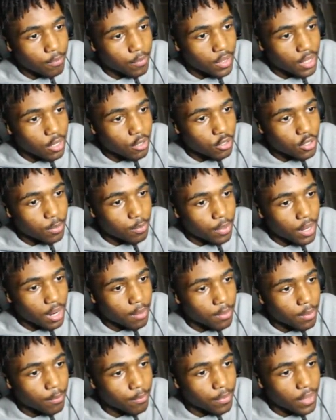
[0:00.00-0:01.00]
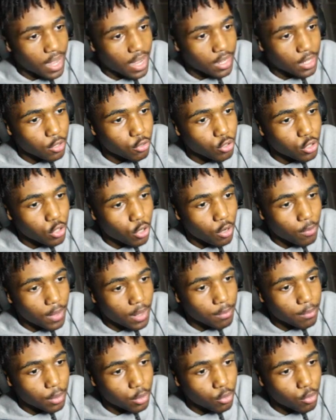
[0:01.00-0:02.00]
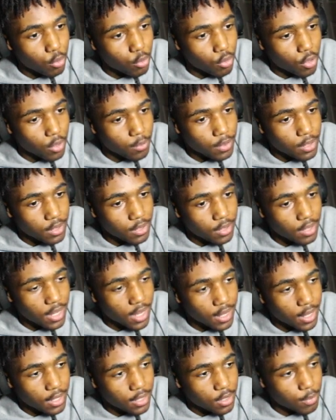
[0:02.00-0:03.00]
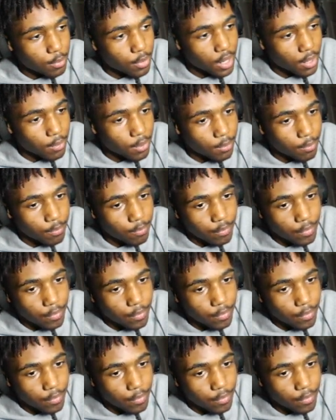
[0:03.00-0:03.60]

Here's the problem. I used all my blue orbs. Yeah, that's the problem.